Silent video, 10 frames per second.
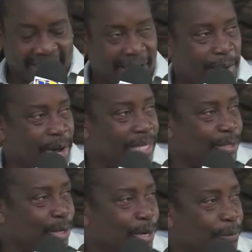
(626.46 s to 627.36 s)
I want
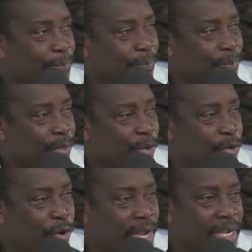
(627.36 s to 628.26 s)
to
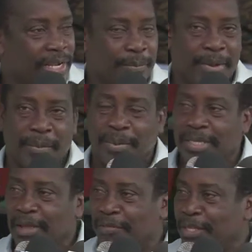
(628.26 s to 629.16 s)
greet the
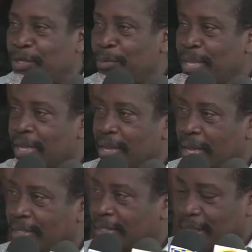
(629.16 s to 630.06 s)
members of the Jamaica
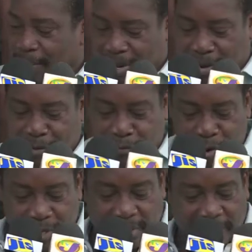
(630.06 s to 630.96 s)
Constabulary
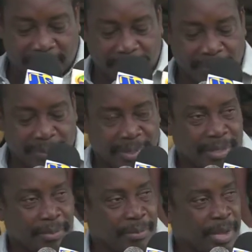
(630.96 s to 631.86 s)
Force,
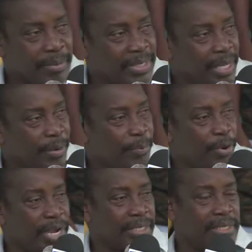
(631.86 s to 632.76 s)
members of the
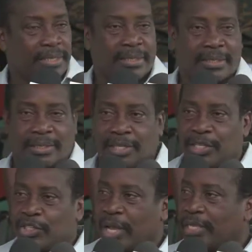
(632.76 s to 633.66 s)
press,
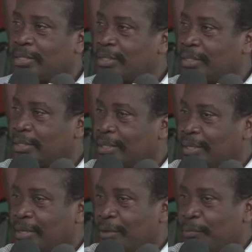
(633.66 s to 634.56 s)
teachers,
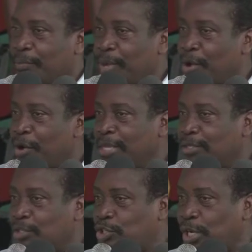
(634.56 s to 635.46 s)

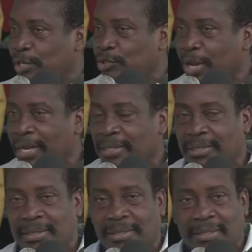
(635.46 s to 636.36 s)
parents,
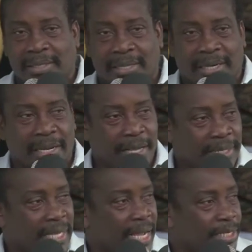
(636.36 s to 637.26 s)
children,
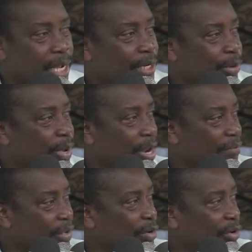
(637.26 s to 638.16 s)
ladies and gentlemen
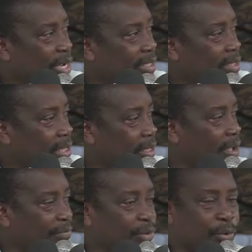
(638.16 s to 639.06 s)
of the great city
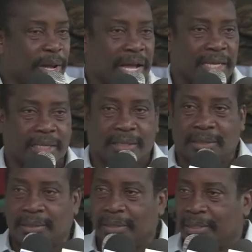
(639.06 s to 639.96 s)
of Newmarket.
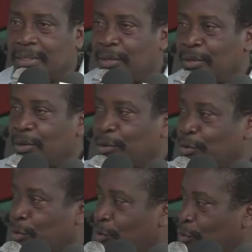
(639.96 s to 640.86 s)

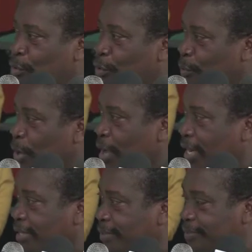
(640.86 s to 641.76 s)
Good morning.